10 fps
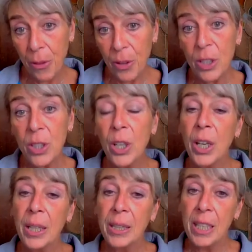Third,
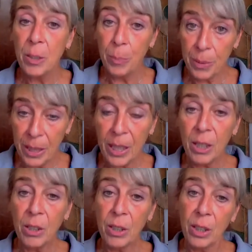there's a
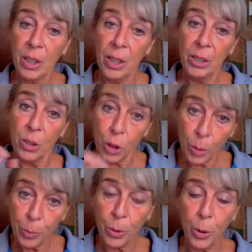particular
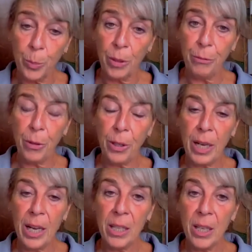subgroup of fungi.